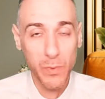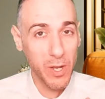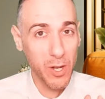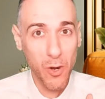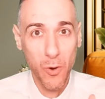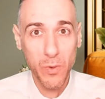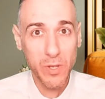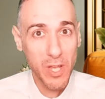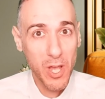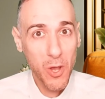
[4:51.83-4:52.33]
We
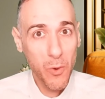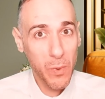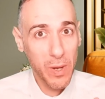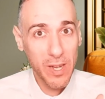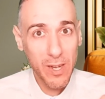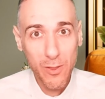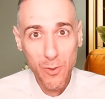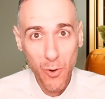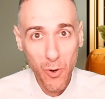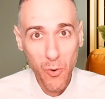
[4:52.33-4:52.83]

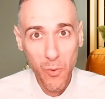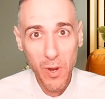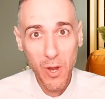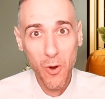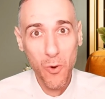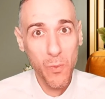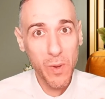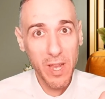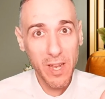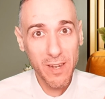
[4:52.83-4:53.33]
can either agree
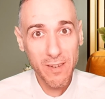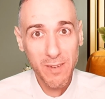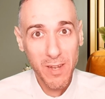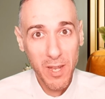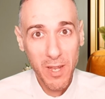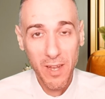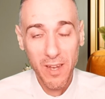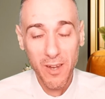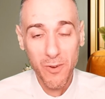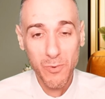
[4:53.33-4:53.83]
or we can
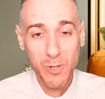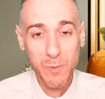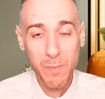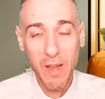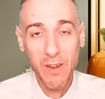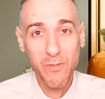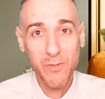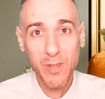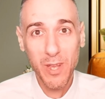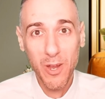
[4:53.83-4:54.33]

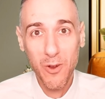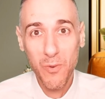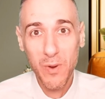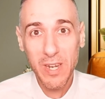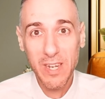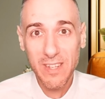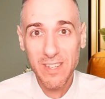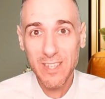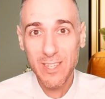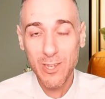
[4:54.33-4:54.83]
respectfully agree
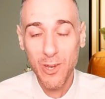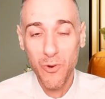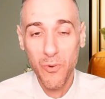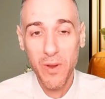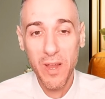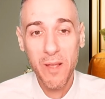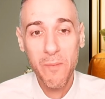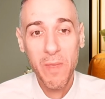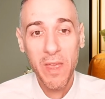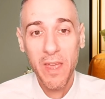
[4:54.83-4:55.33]
to
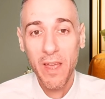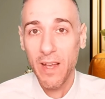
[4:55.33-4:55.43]
disagree.